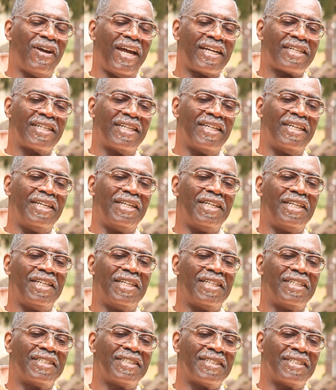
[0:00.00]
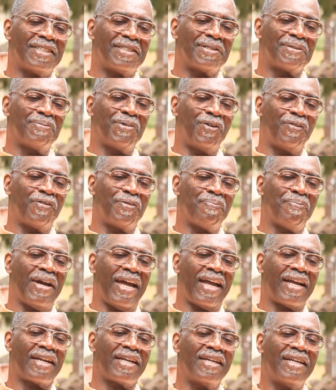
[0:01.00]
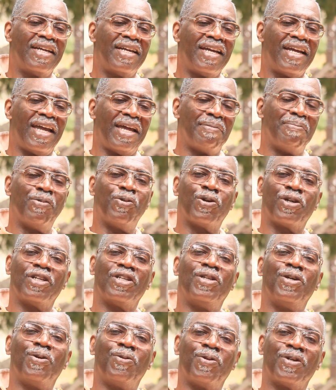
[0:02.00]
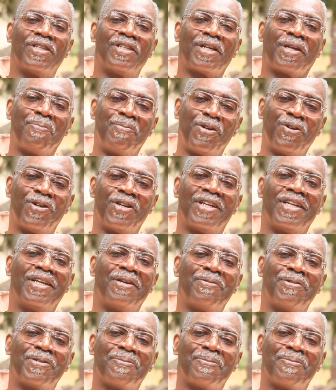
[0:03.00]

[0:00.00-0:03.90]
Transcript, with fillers: fact that he was moving back had more to do with the community